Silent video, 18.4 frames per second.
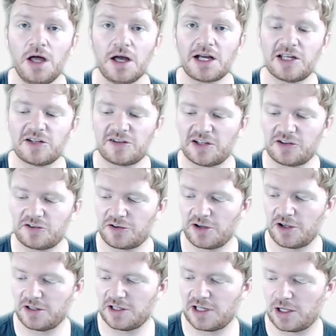Okay, so let's
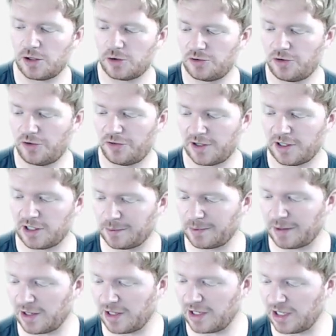turn now to
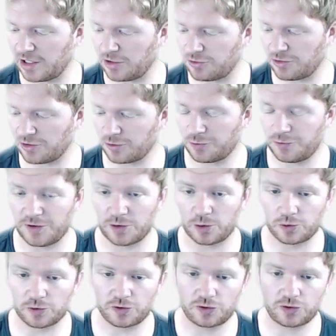think about electric
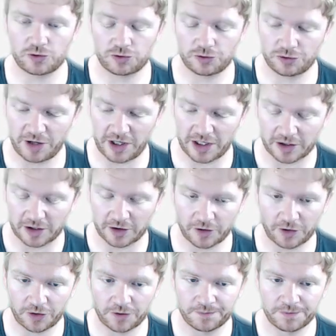field
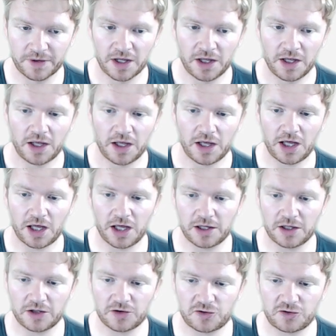strength.
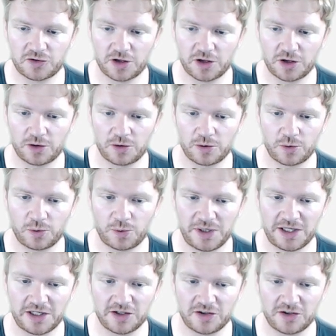Uh, so
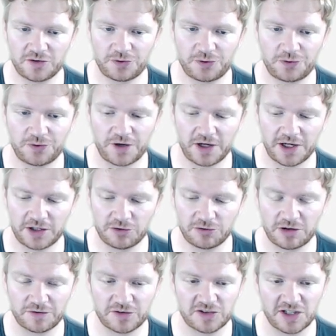we can
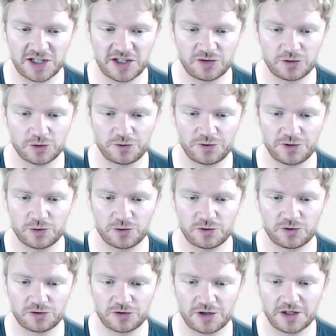define gravitational
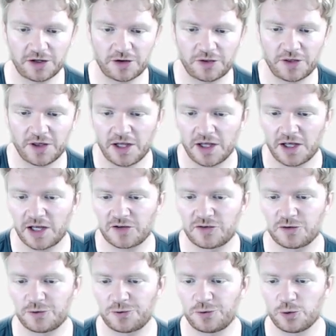field strength
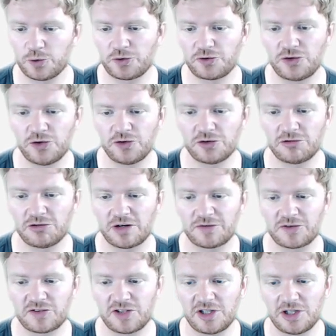as the force due to
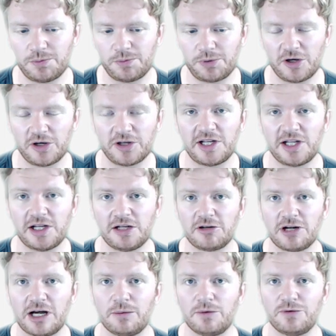gravity per
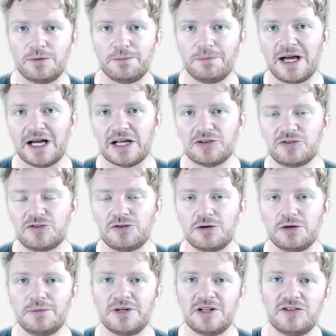kilogram of a mass.
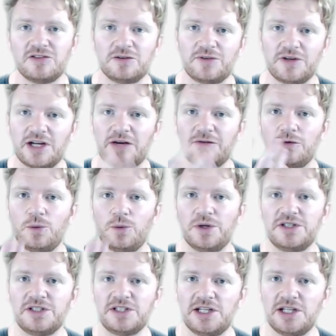So it means if I have a
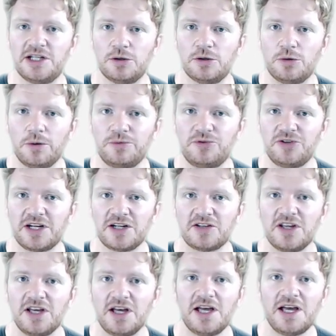one kilo
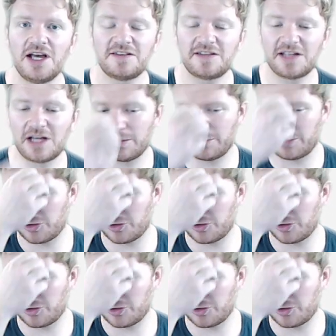object, it's how